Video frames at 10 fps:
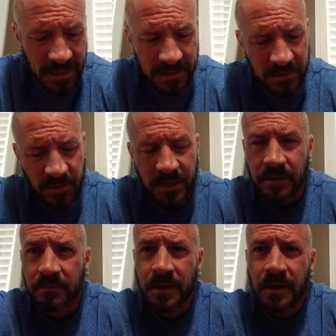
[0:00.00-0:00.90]
I just want to
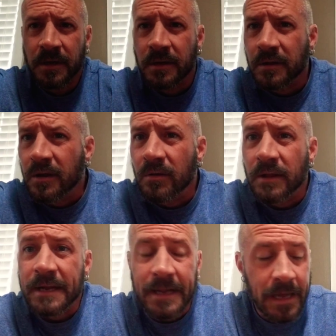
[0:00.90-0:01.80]
go
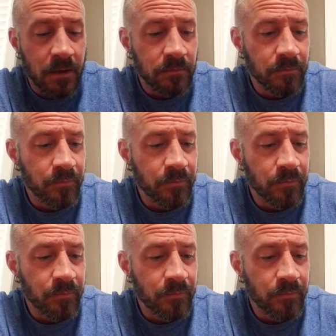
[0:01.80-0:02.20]
lay down.